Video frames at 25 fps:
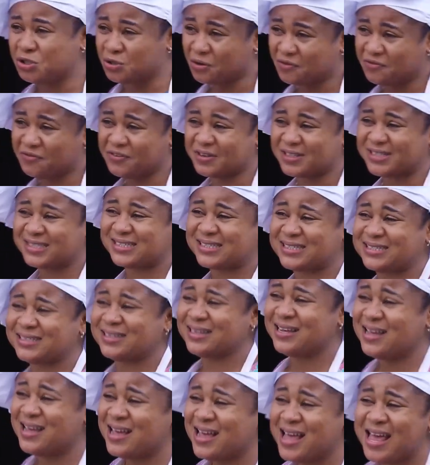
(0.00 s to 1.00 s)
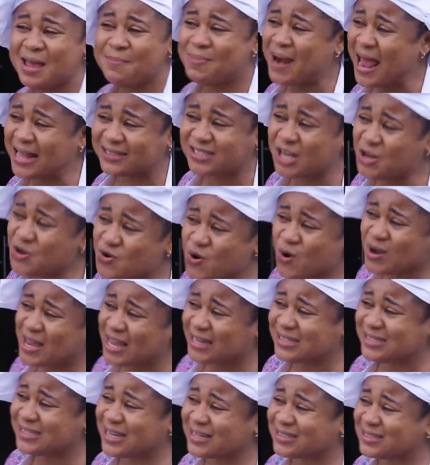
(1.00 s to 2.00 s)
wash your face. It be like say you
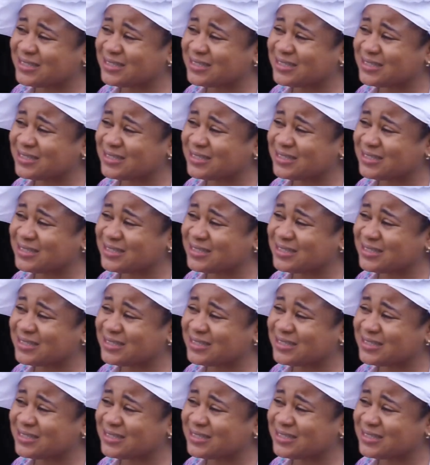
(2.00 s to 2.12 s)
no get